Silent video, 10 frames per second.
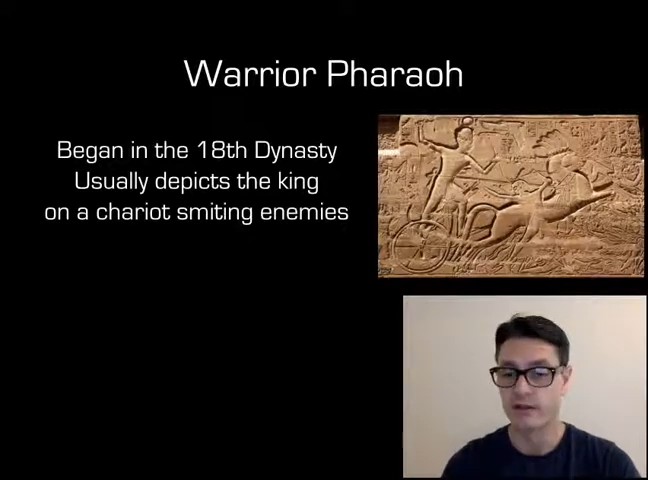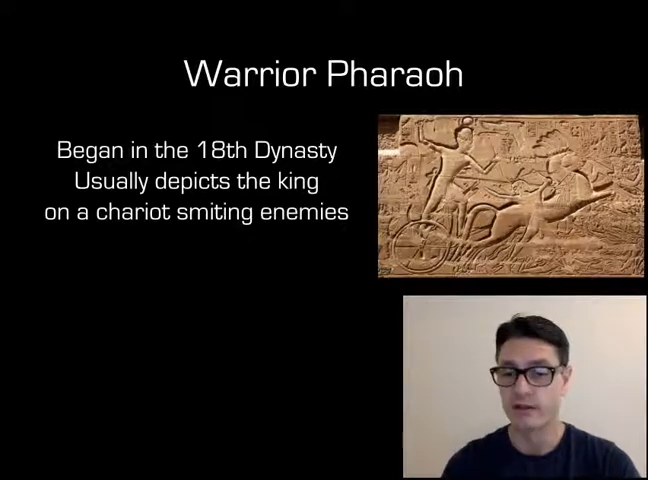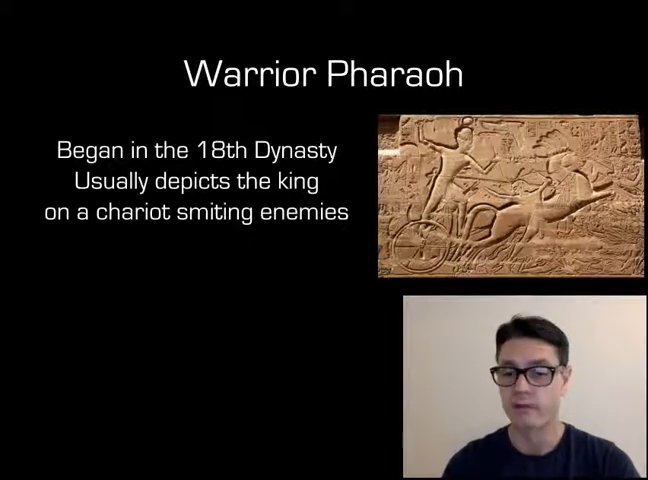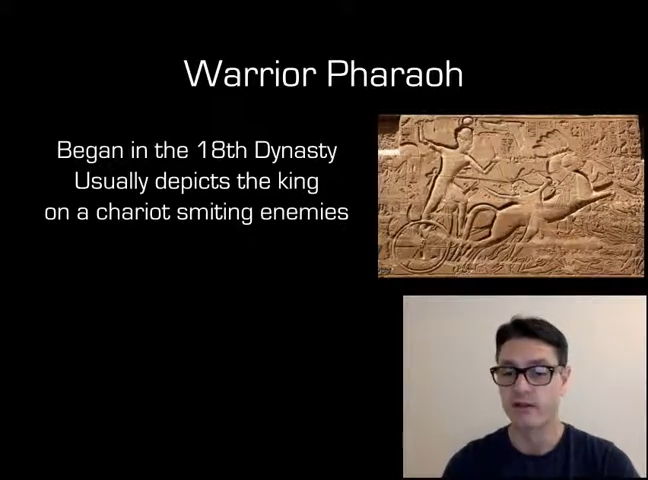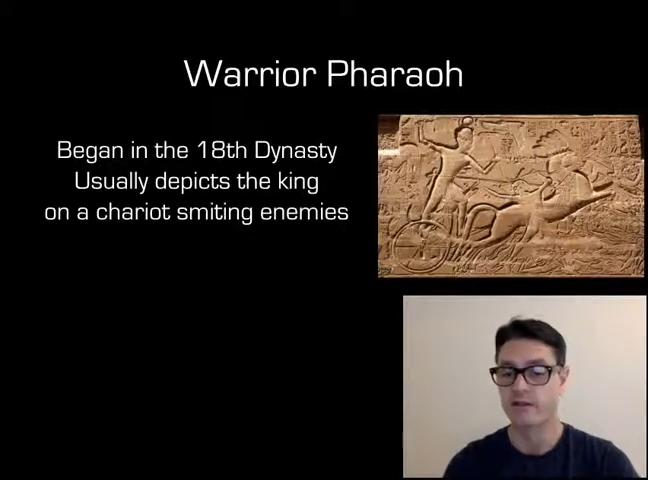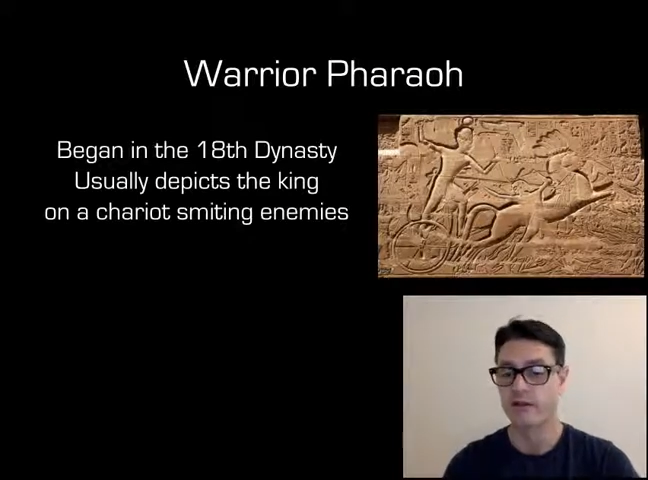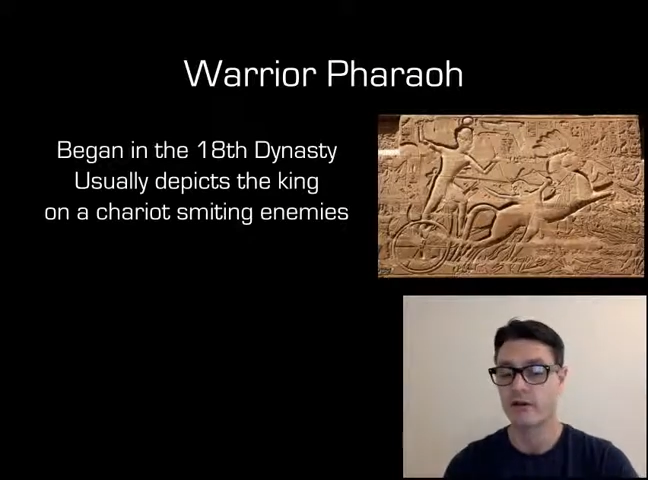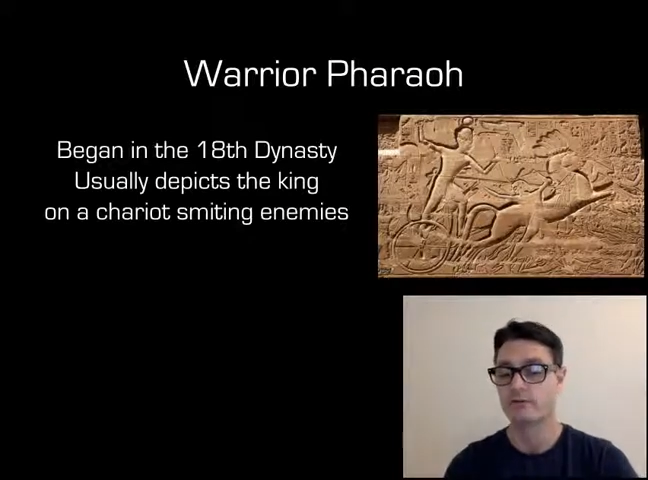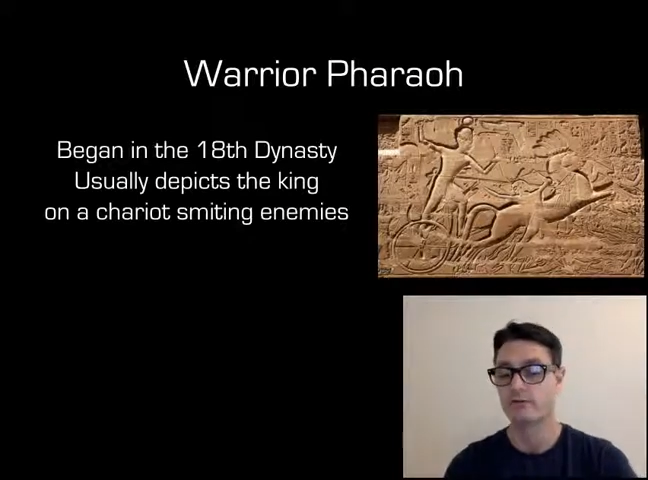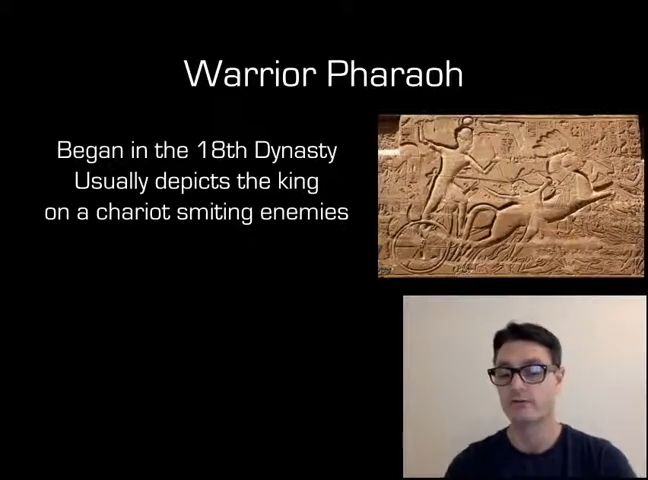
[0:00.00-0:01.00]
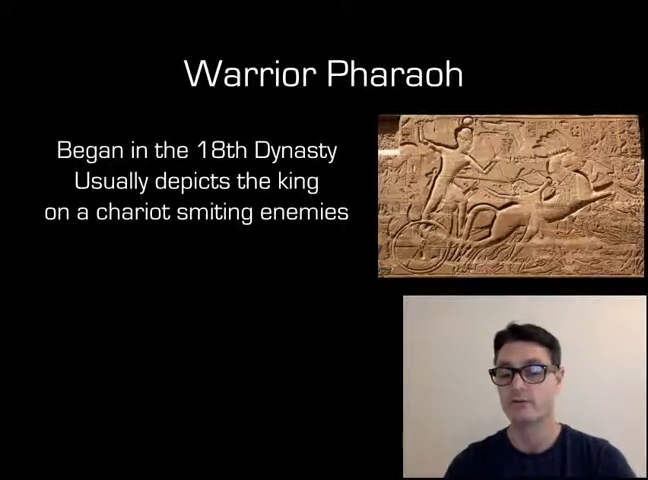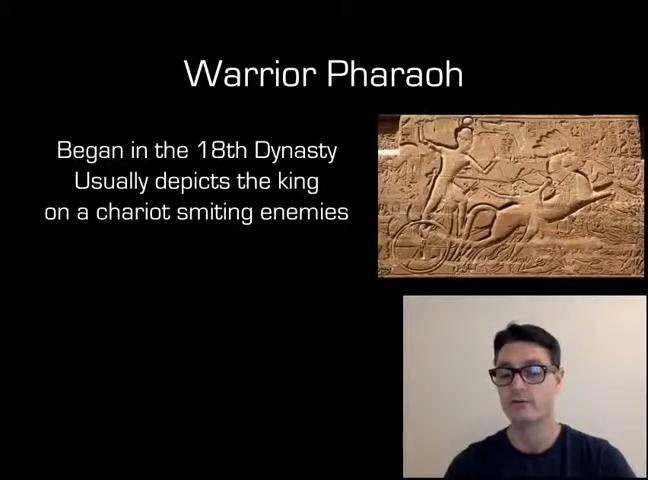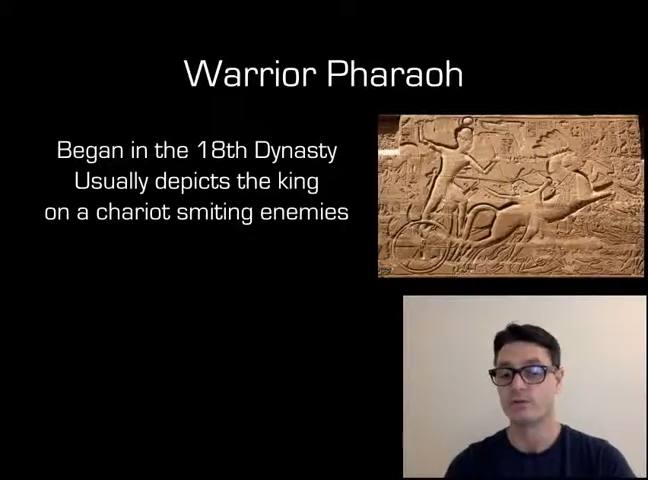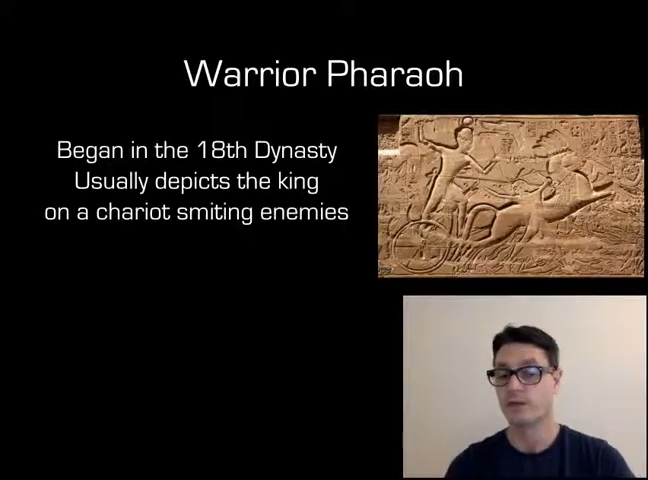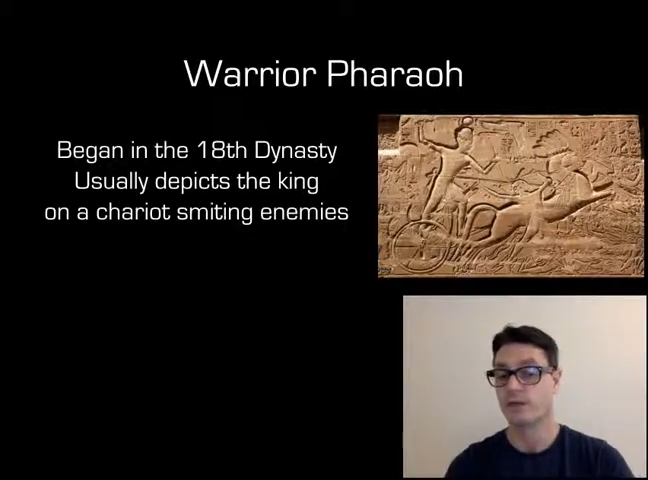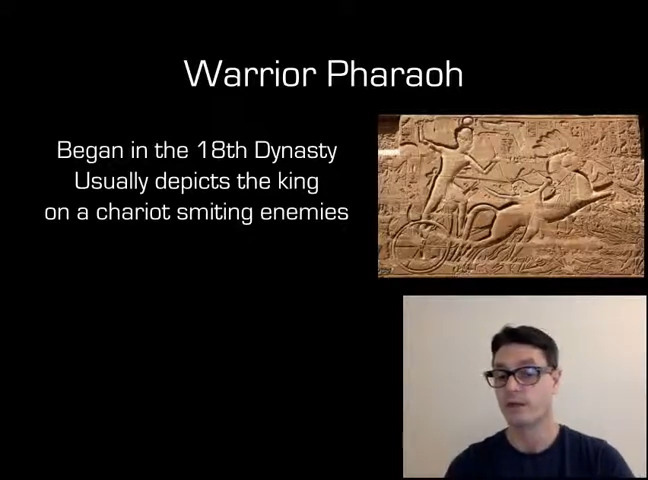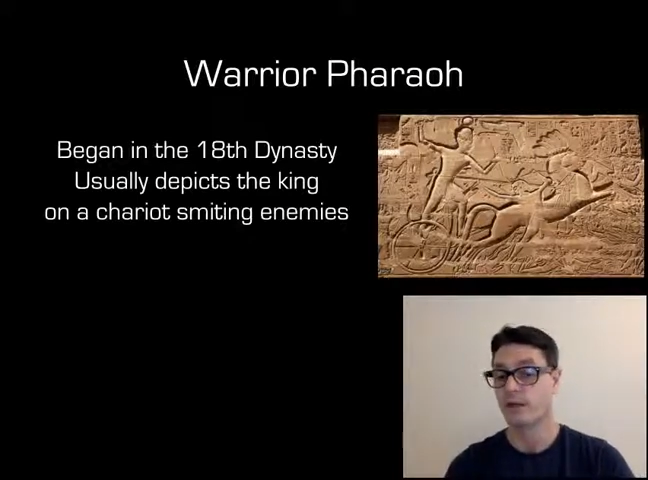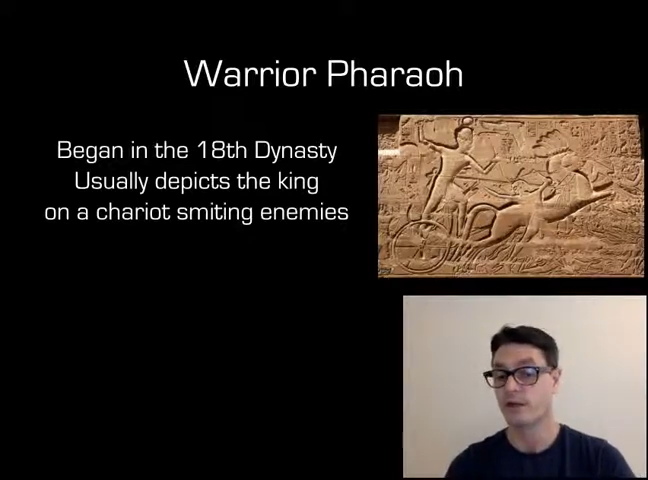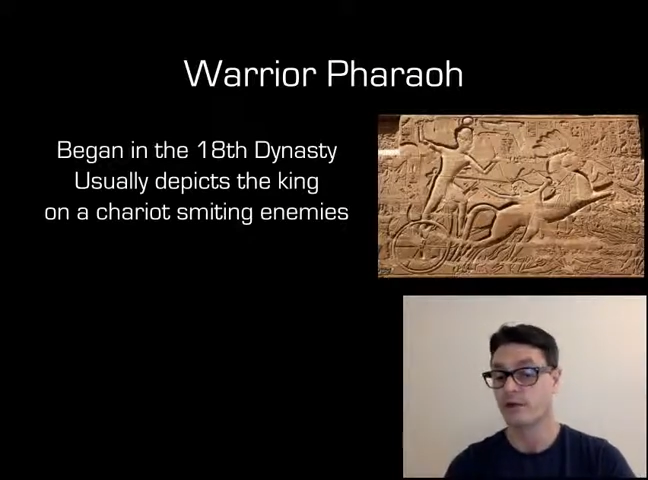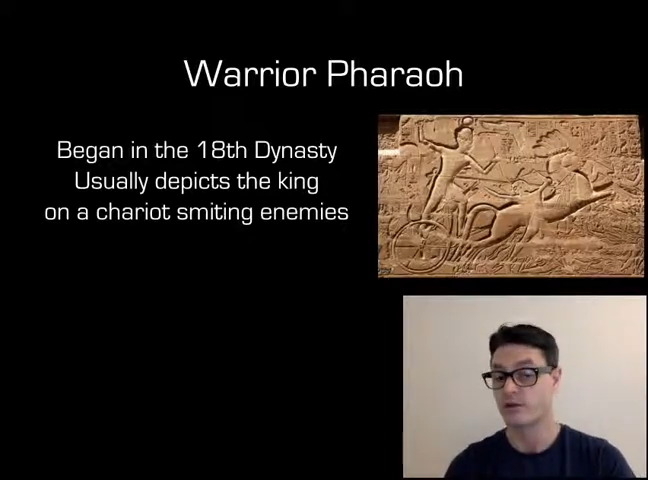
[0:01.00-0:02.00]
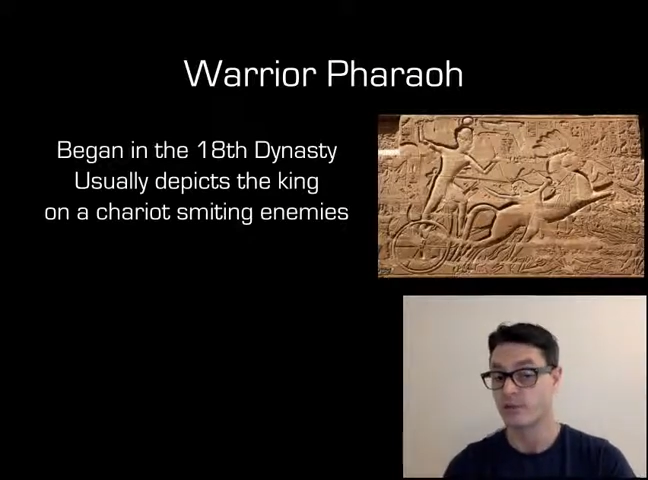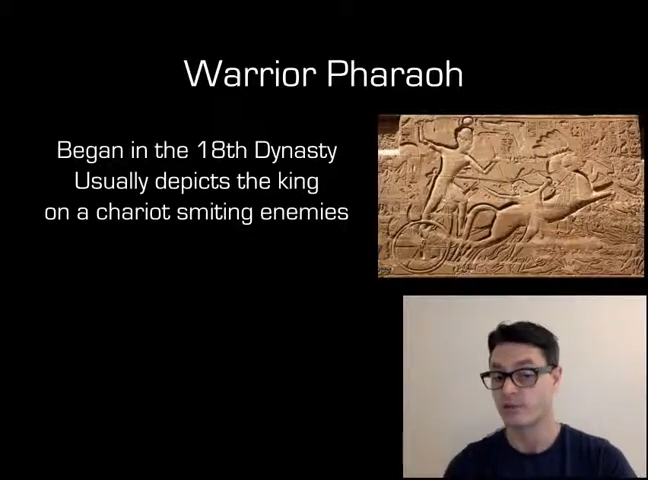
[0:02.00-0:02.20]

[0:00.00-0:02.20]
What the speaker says: the warrior pharaoh was wearing the kepresh,